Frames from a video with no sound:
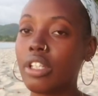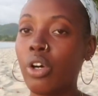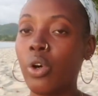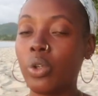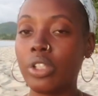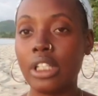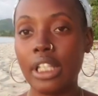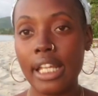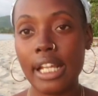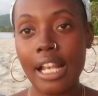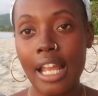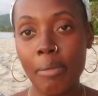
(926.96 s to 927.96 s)
the whole
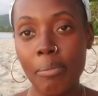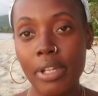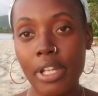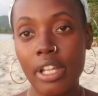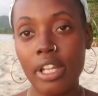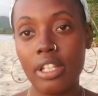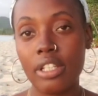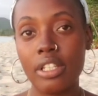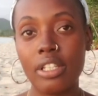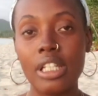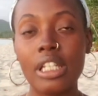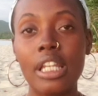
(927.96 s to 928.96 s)
delay clamping and
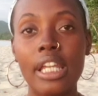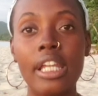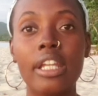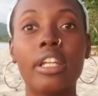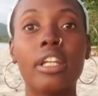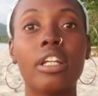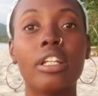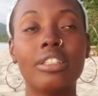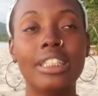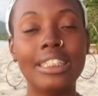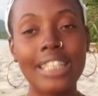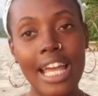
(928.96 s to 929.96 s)
delaying
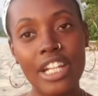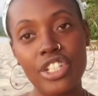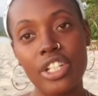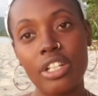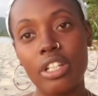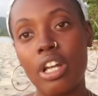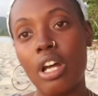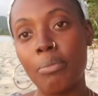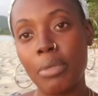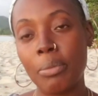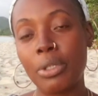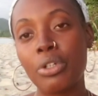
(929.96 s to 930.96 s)
detaching the
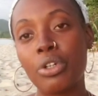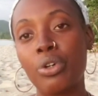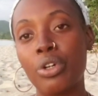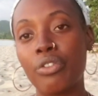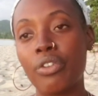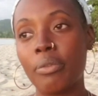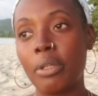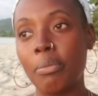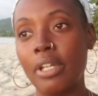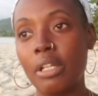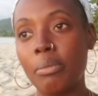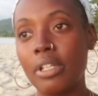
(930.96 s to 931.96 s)
umbilical cord from the
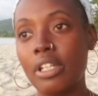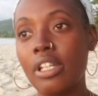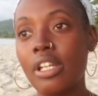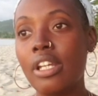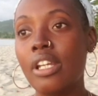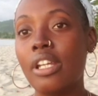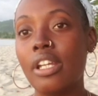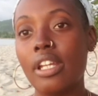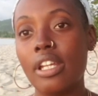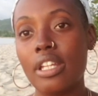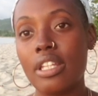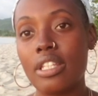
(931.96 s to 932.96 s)
baby
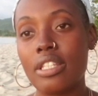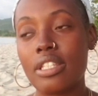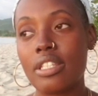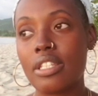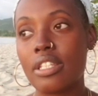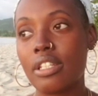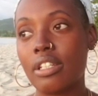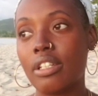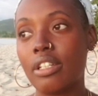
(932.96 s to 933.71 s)
is